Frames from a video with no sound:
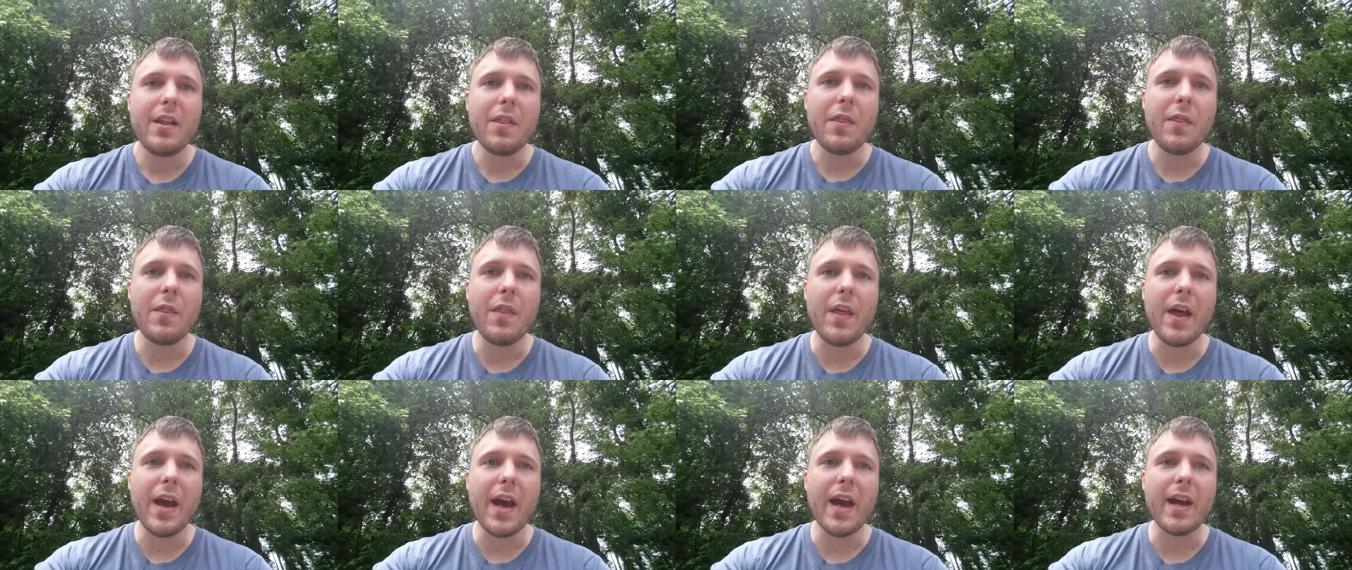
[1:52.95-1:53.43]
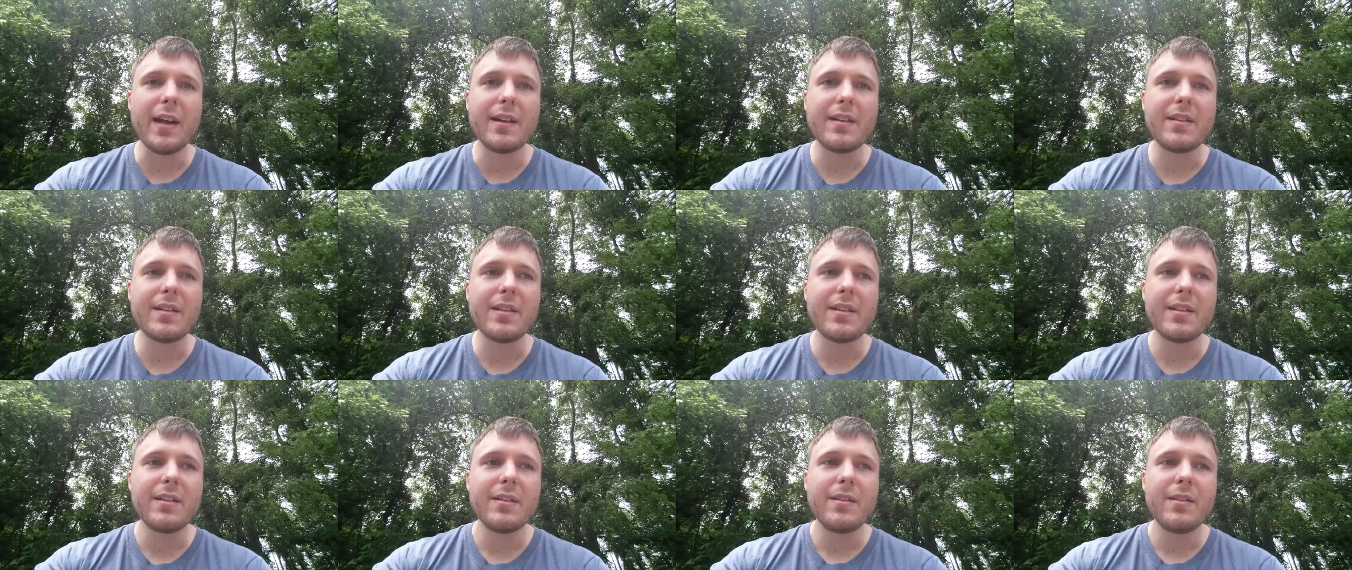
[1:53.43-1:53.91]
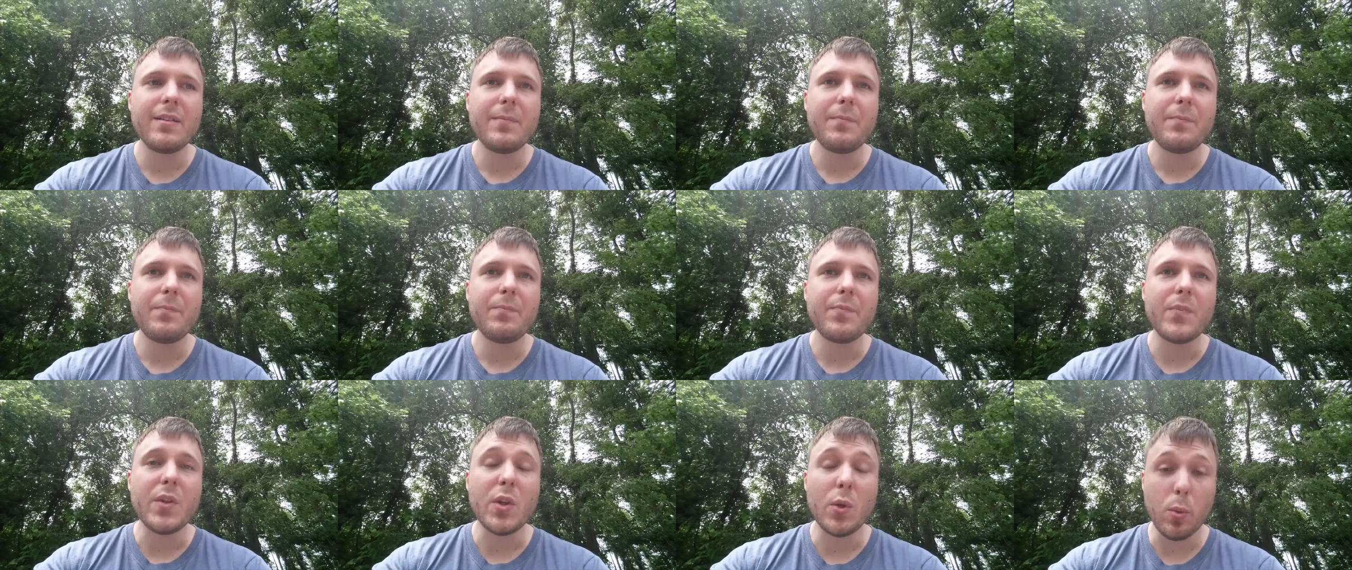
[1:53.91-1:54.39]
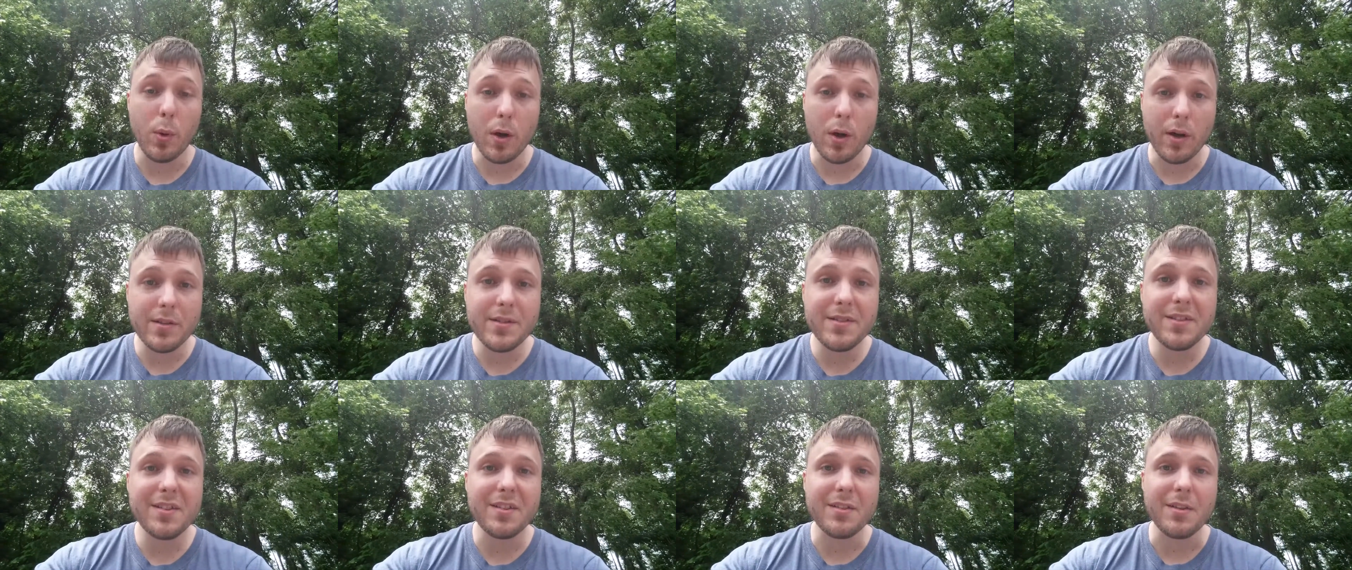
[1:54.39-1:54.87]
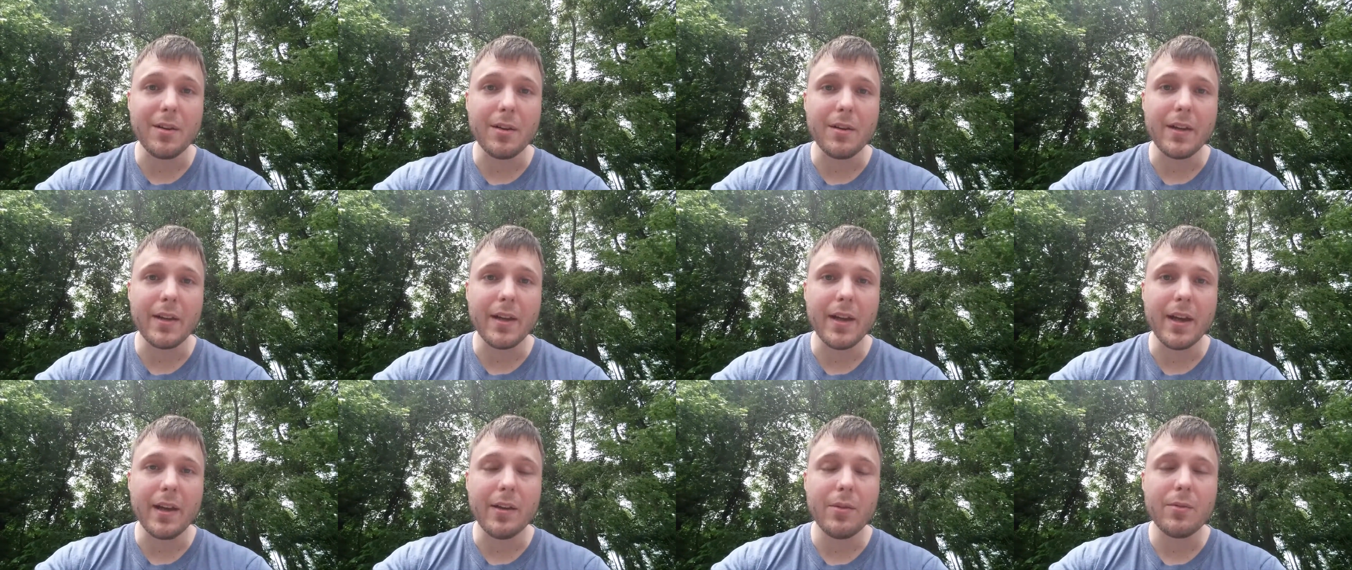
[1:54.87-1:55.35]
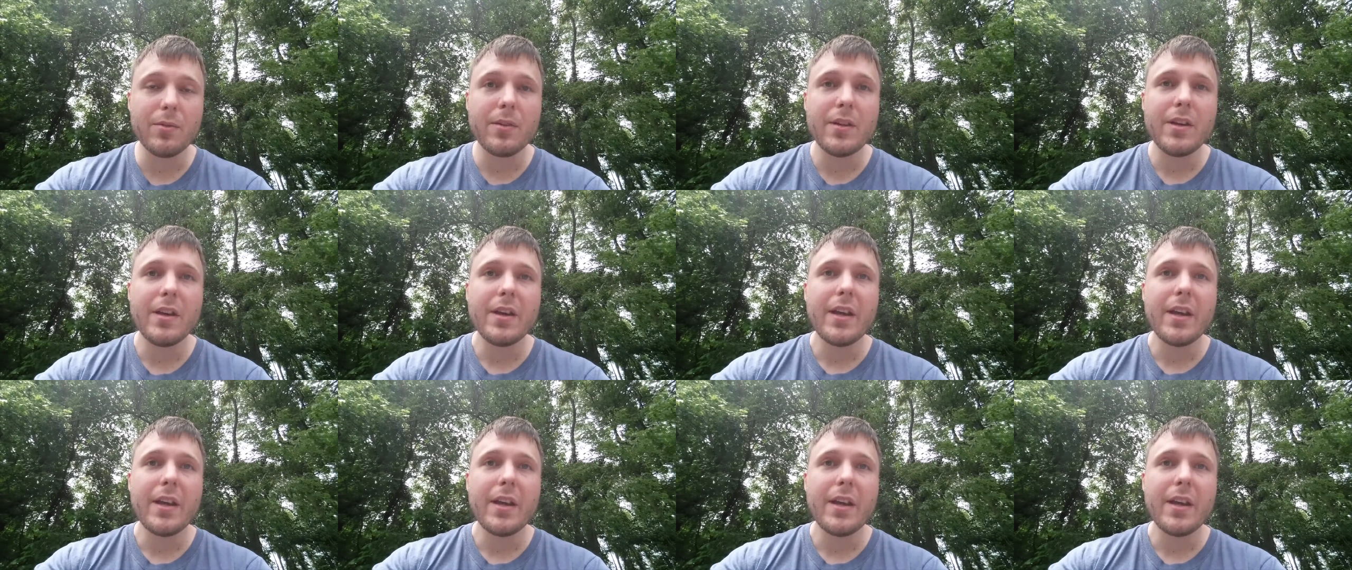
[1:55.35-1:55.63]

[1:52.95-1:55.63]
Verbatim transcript: that you are just starting out